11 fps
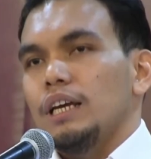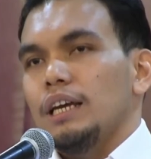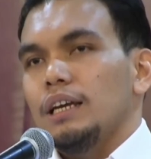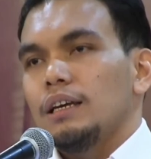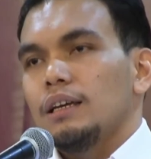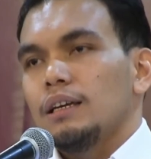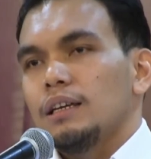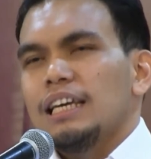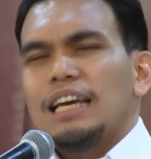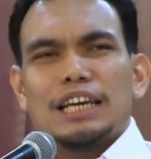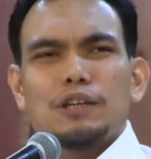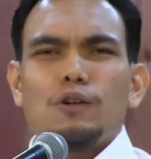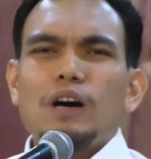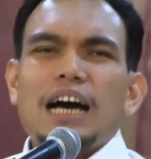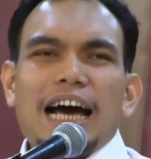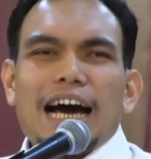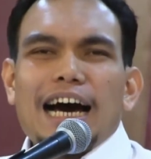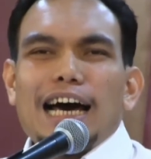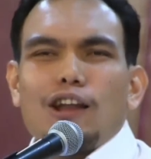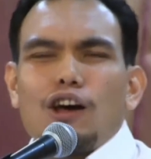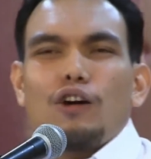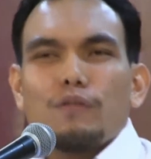of day. You know, a
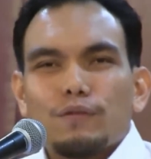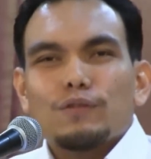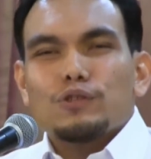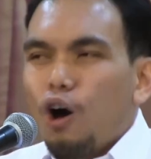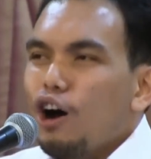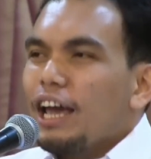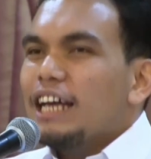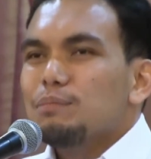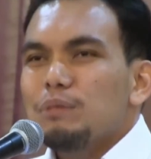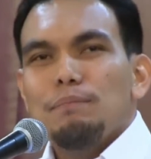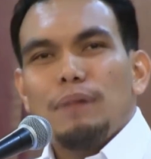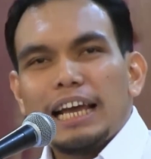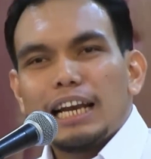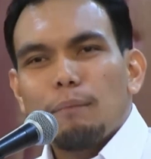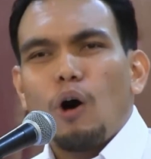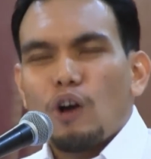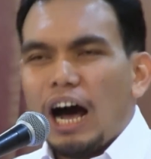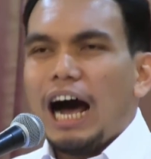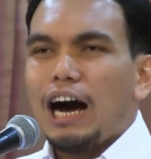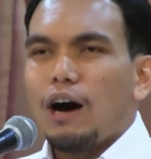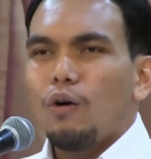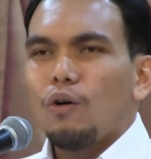lot of talk has been made about
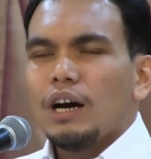how